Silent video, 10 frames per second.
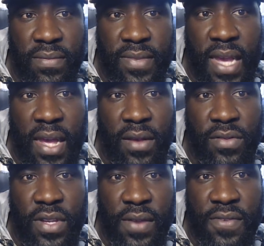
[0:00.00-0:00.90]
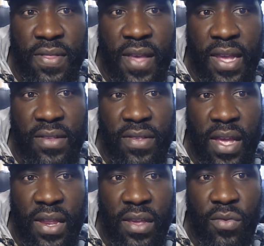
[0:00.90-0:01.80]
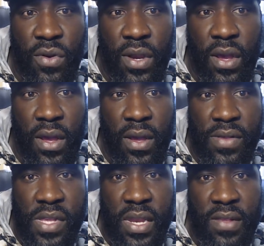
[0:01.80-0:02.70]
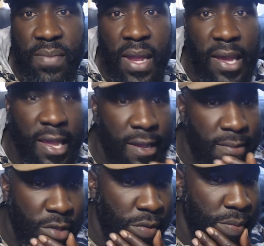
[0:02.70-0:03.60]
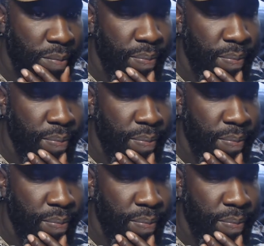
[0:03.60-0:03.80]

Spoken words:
towns, different things that he wanna send his Malachim to.